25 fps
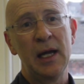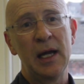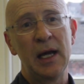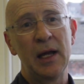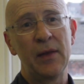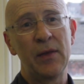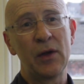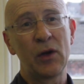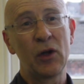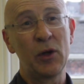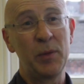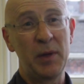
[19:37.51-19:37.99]

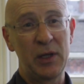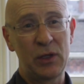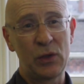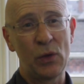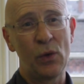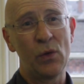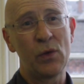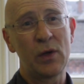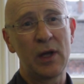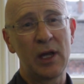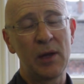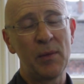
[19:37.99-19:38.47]
And they're going to be
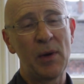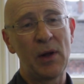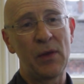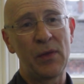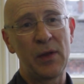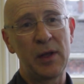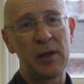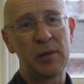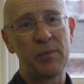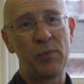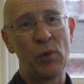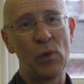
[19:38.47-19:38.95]
talking about
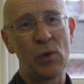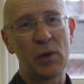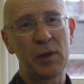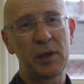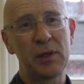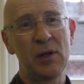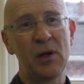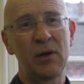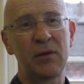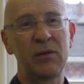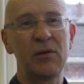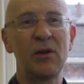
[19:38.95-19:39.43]
these books,
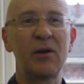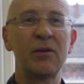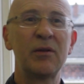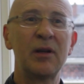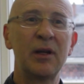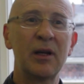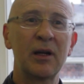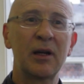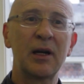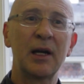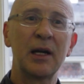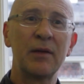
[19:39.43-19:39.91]
not
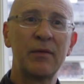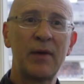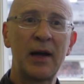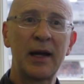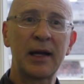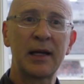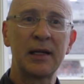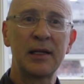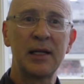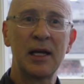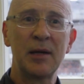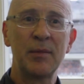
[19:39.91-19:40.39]
in a kind of
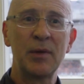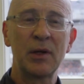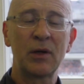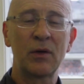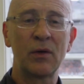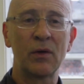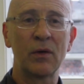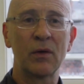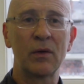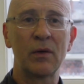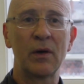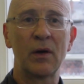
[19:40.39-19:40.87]
academic
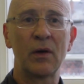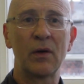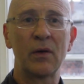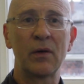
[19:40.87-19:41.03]
or